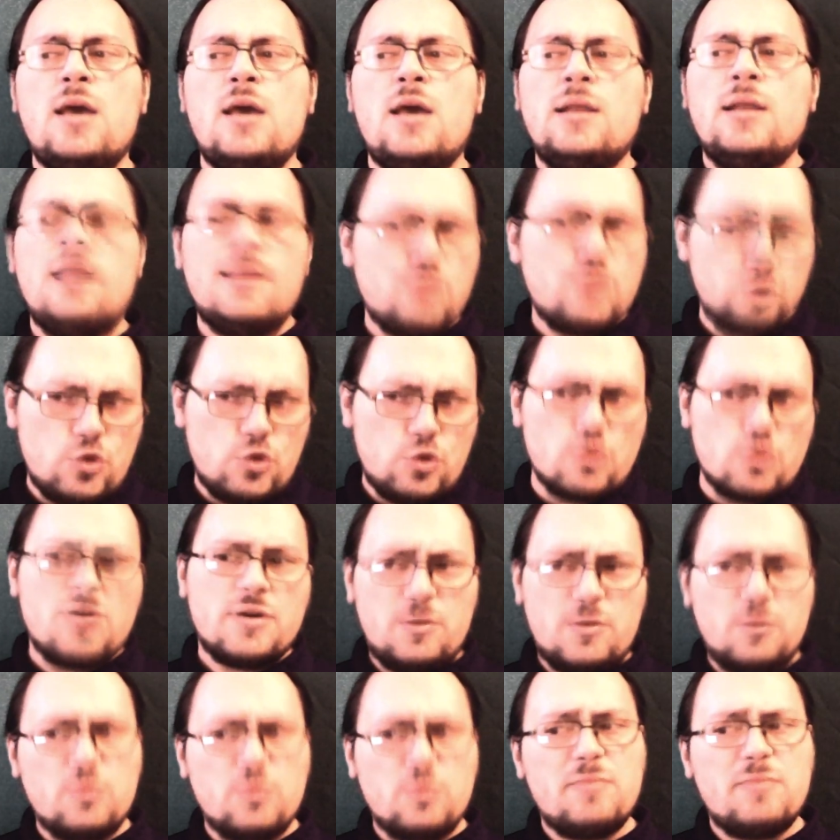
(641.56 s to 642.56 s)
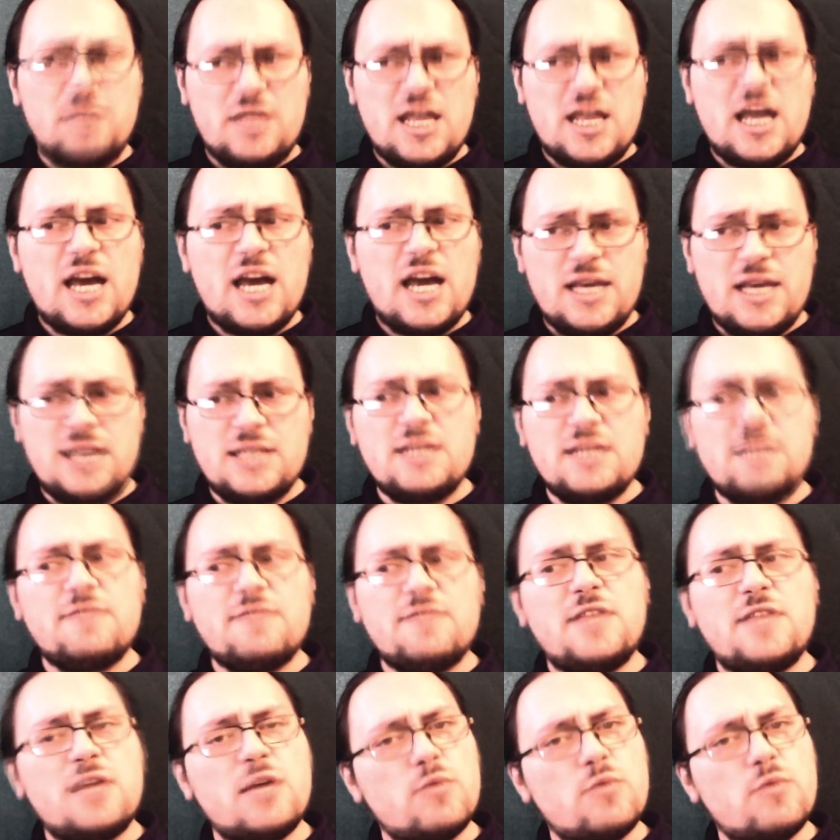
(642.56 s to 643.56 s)
Now sure, it would be nice
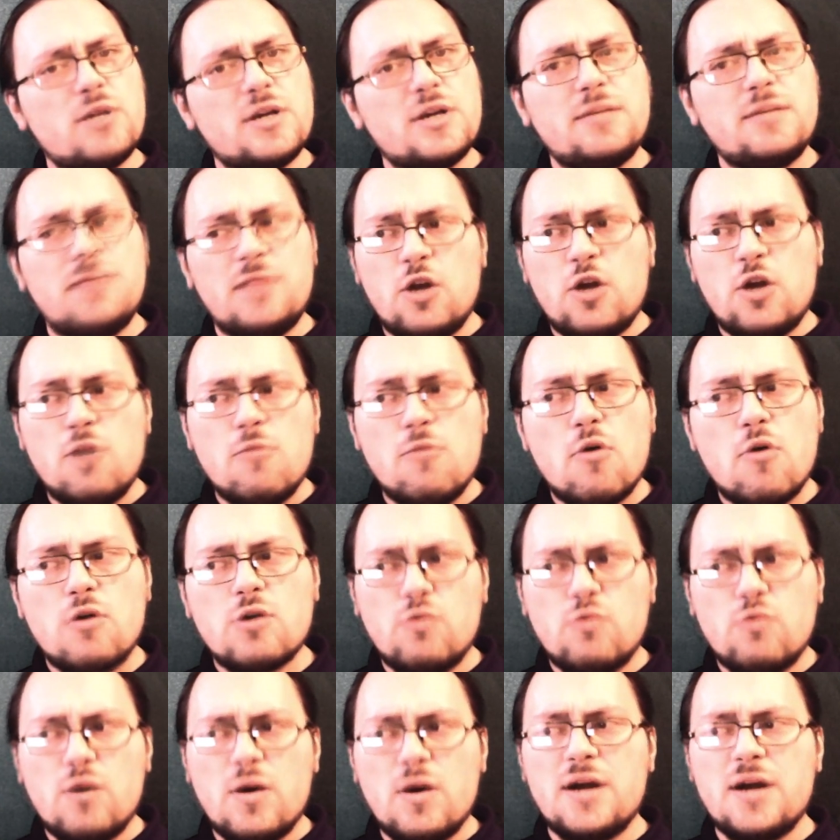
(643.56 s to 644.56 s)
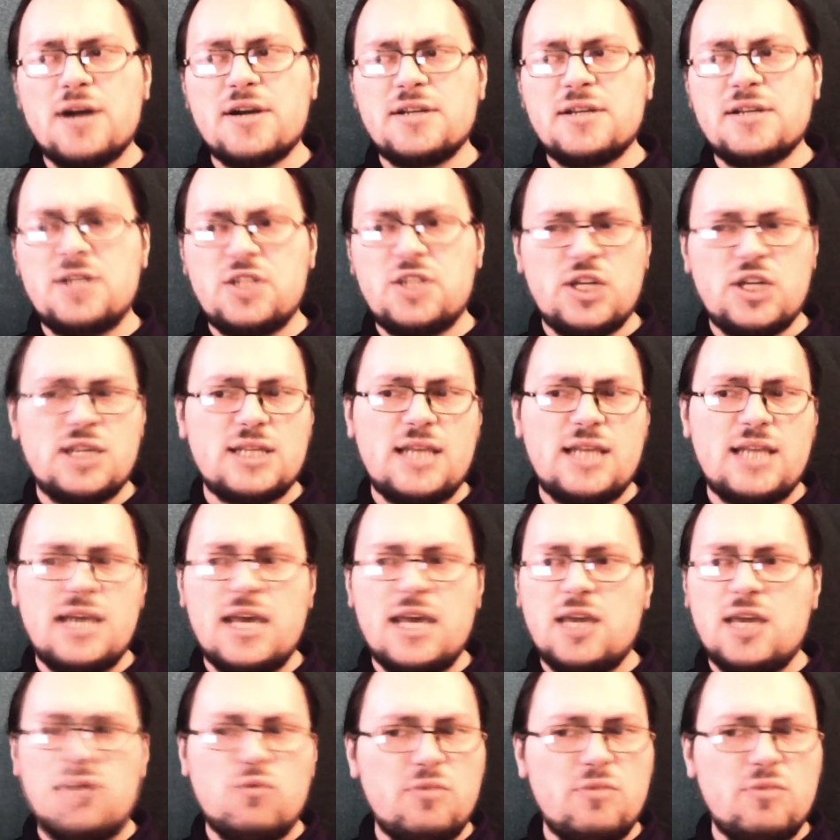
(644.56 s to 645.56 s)
if there were no more wars, just
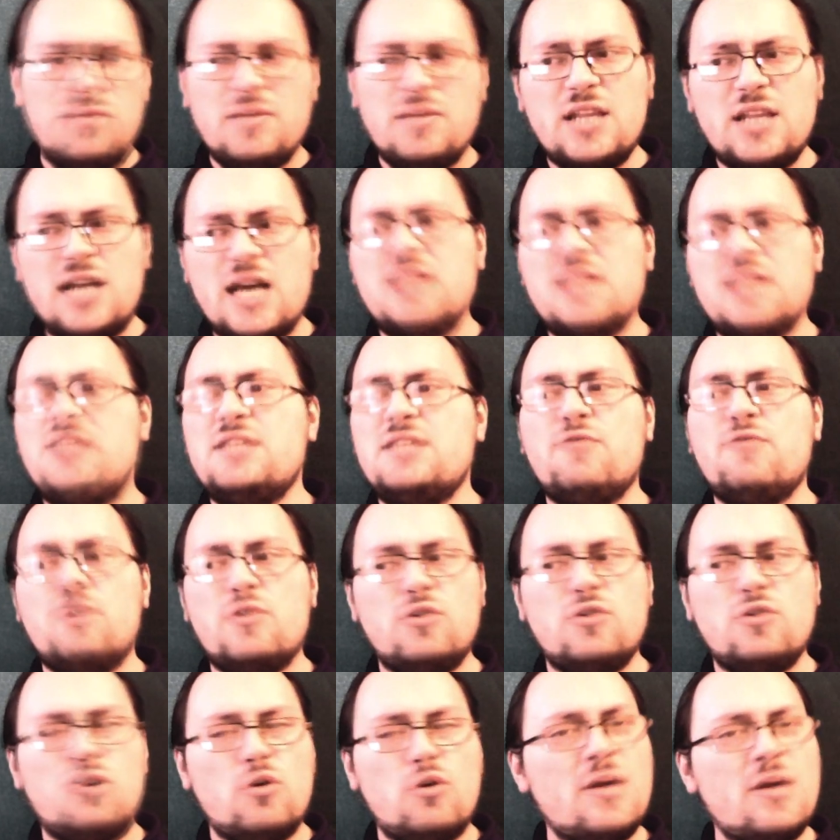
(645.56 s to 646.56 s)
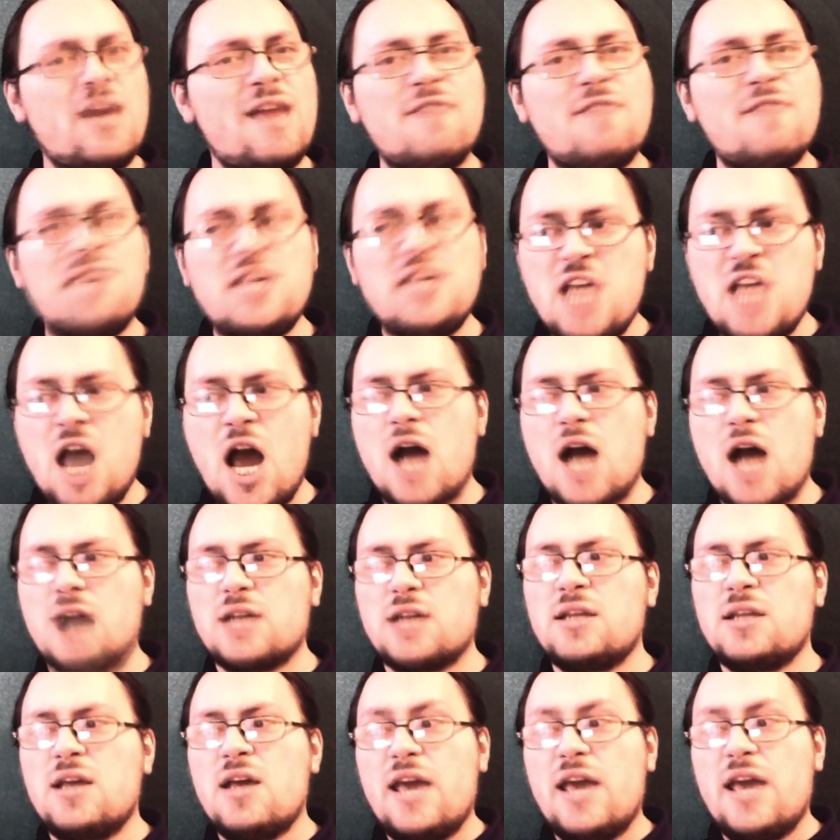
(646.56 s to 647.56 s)
like it would be nice if we could all have a yacht
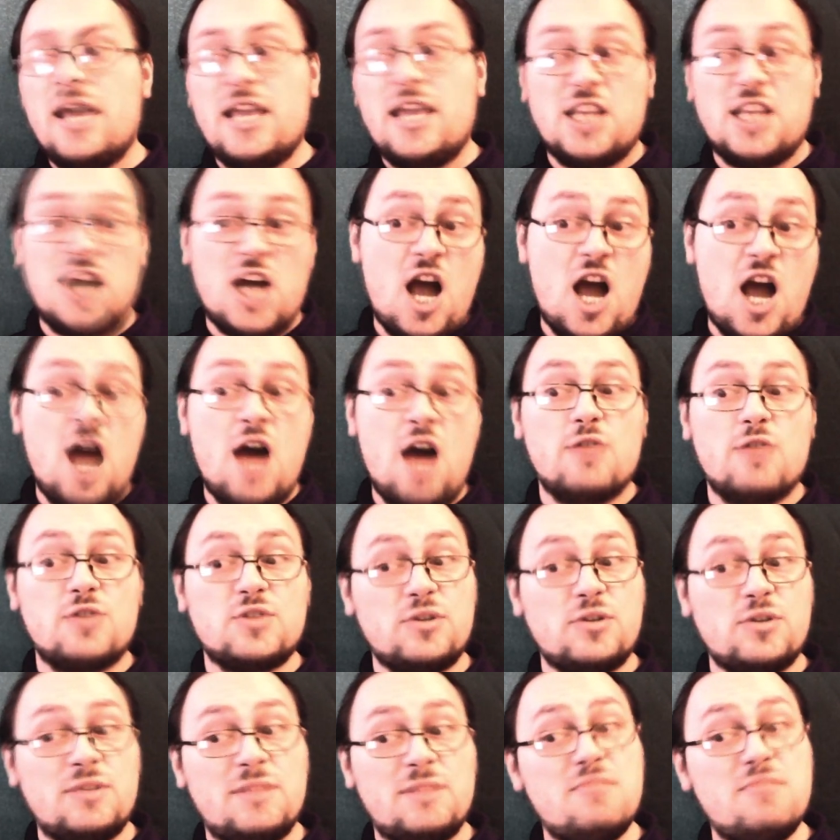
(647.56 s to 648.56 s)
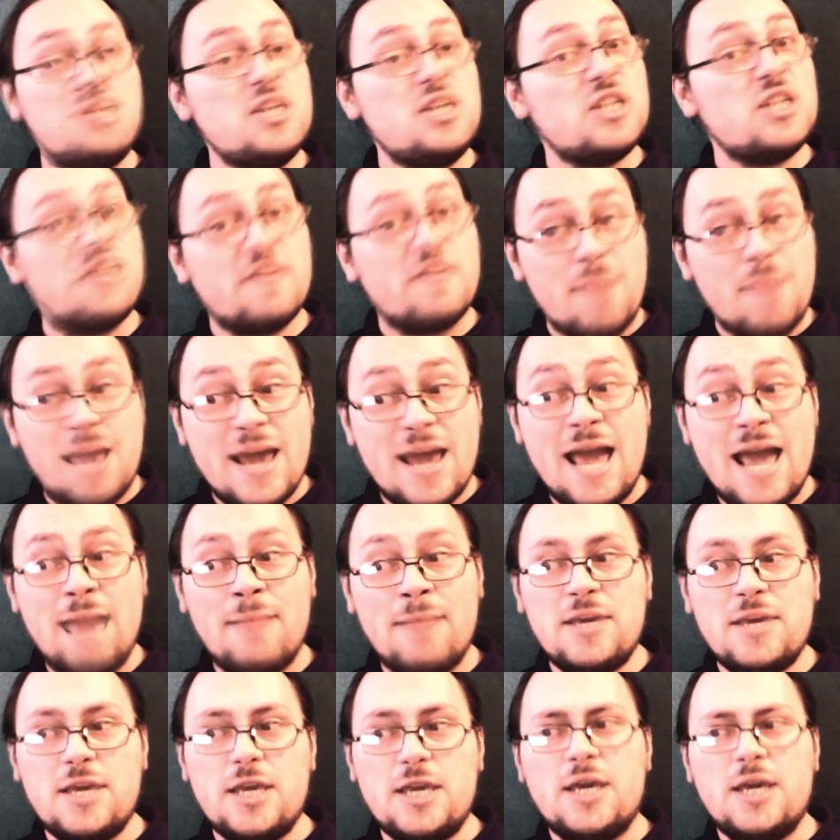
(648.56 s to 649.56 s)
and a house on the beach of
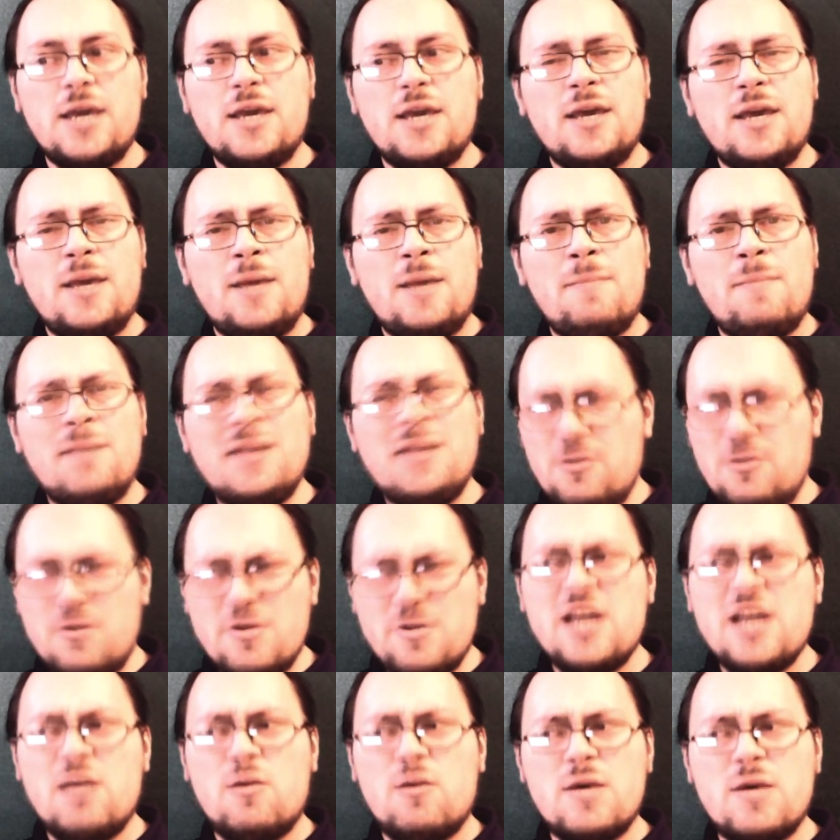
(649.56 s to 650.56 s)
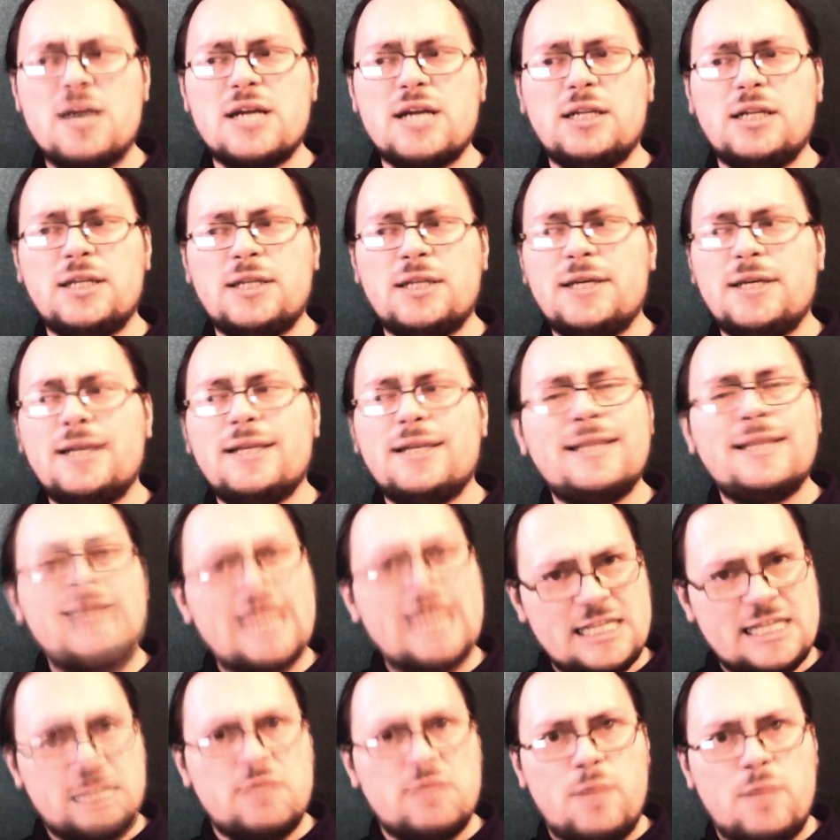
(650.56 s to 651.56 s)
Miami. But the real world
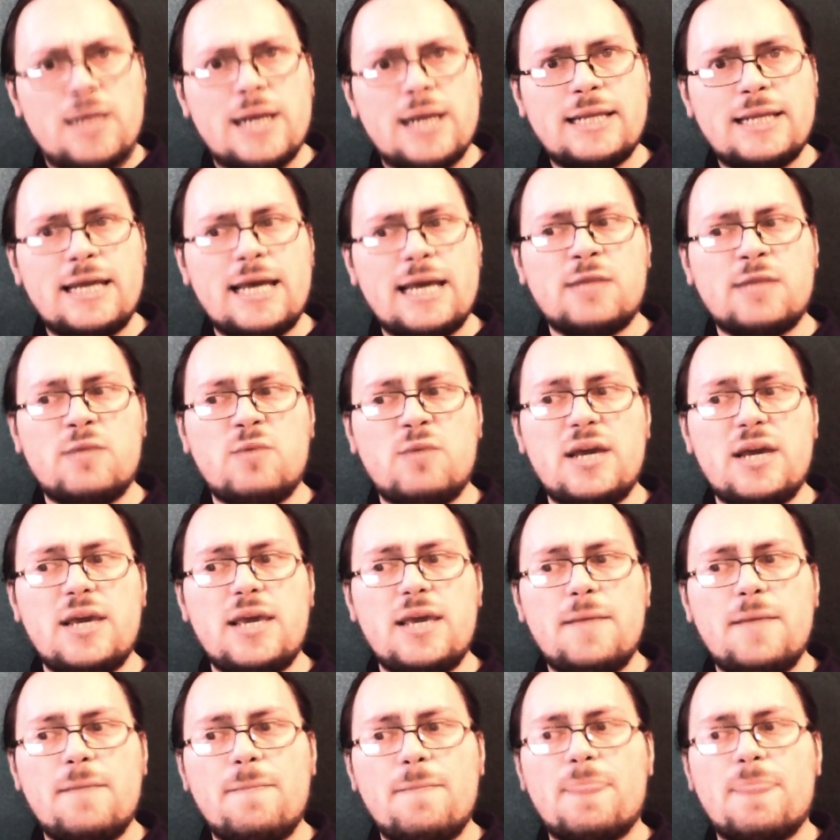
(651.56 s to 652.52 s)
doesn't work that way.